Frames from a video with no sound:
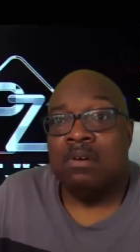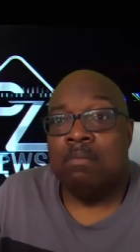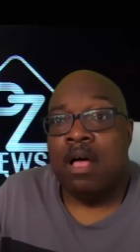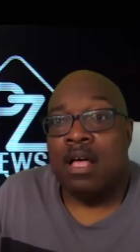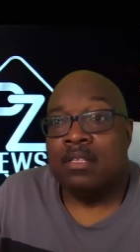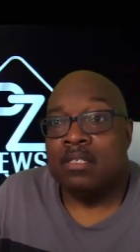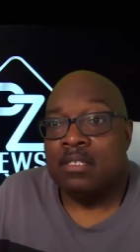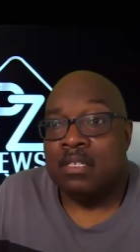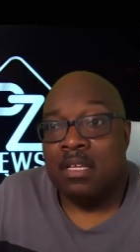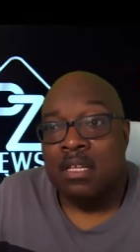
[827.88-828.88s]

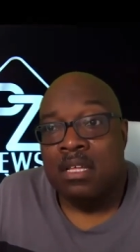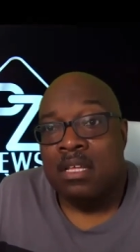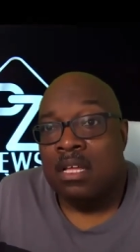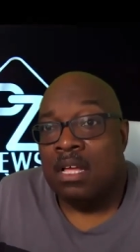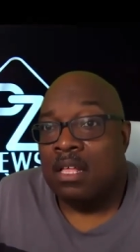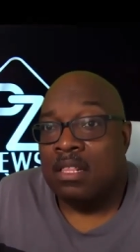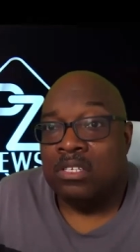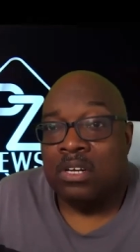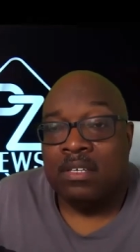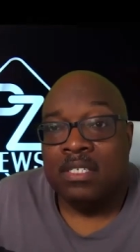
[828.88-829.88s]
apostasy. Um, the
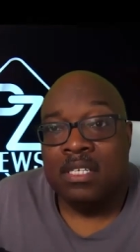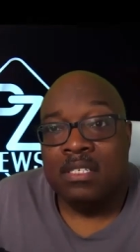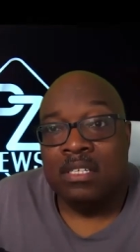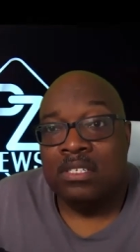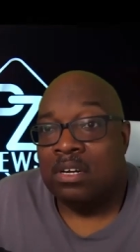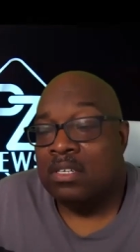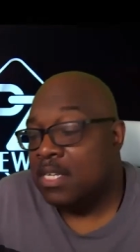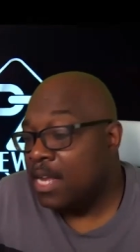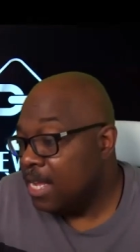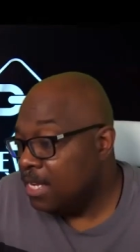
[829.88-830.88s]
churches, the church
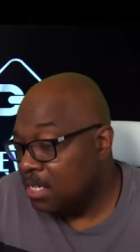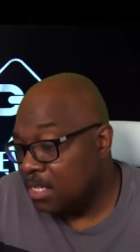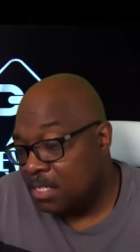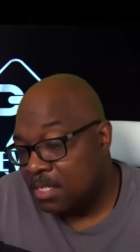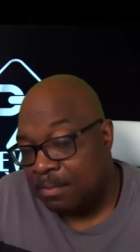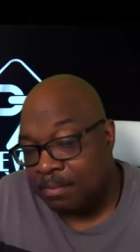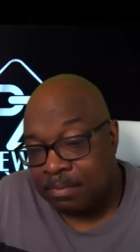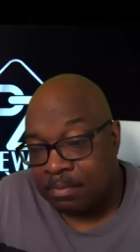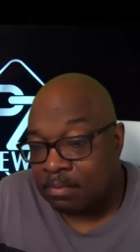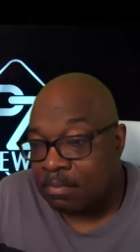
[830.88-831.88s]
age is
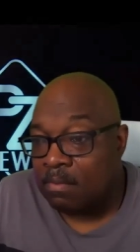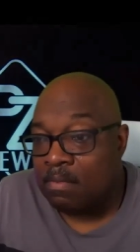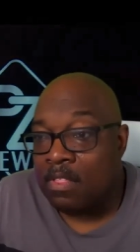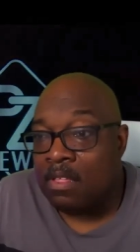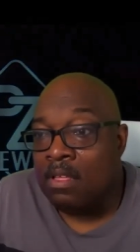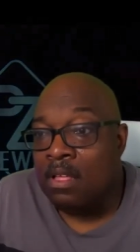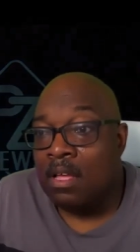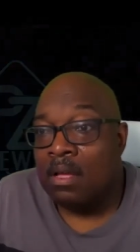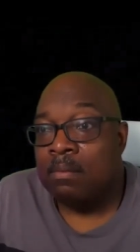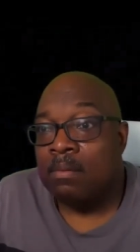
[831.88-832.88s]

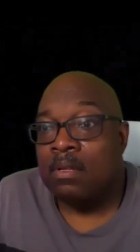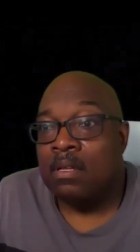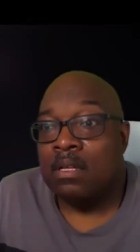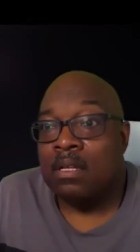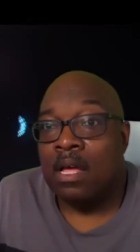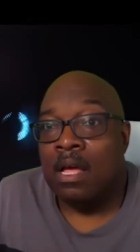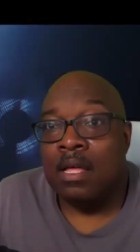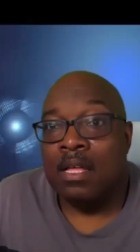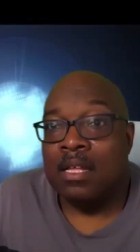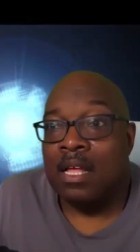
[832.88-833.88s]
um,
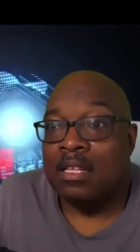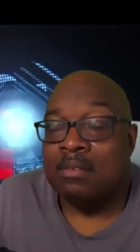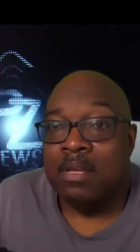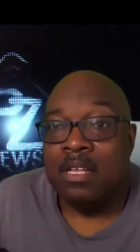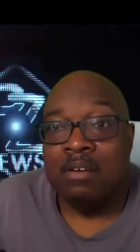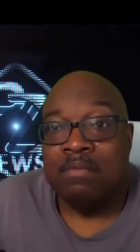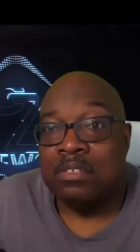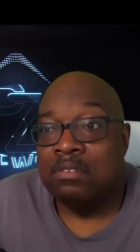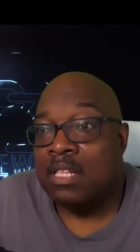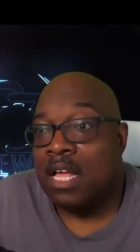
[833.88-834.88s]
eh, has been here for
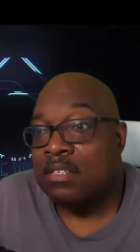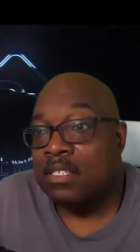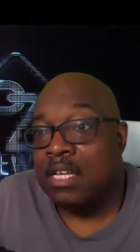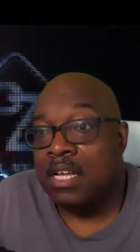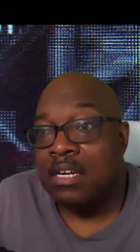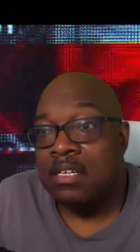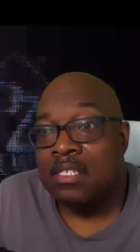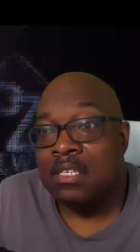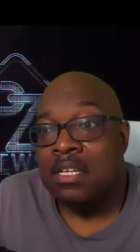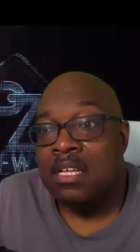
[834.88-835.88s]
2,000 years.
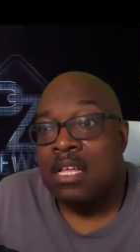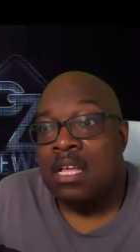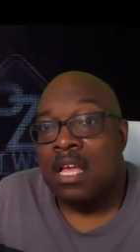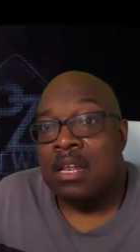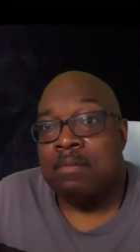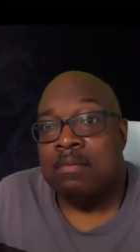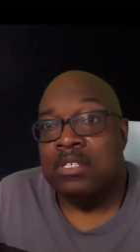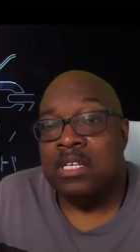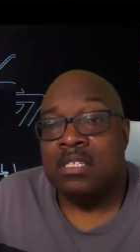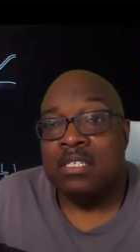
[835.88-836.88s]
And, and
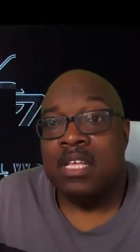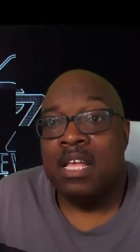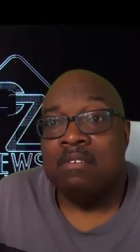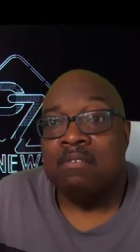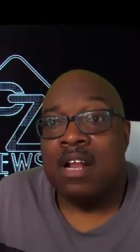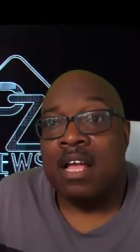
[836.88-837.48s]
Jesus said that when I